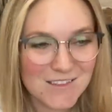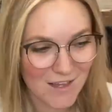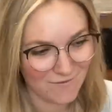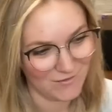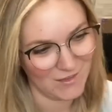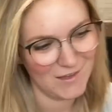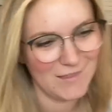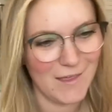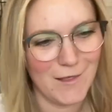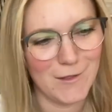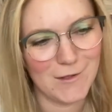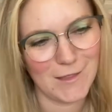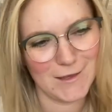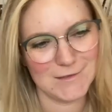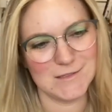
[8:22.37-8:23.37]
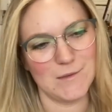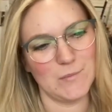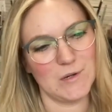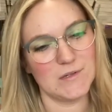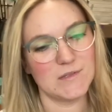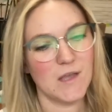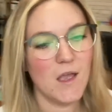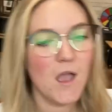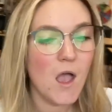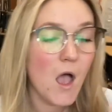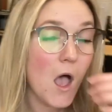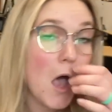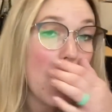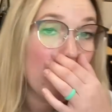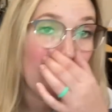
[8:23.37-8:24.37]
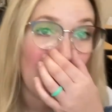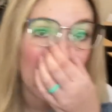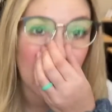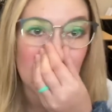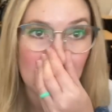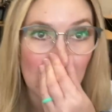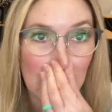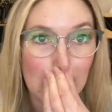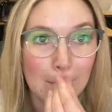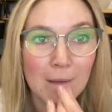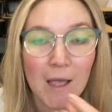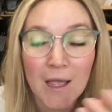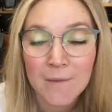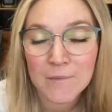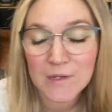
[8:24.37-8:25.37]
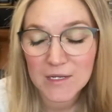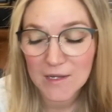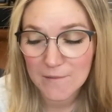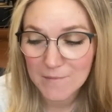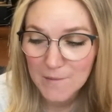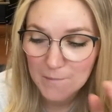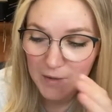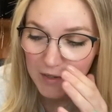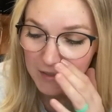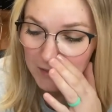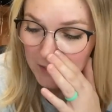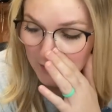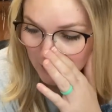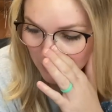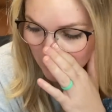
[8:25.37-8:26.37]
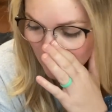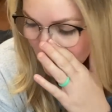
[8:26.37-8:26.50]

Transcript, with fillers: I feel like they look like slippers. Okay, anyway, I'm going to get my butt in gear.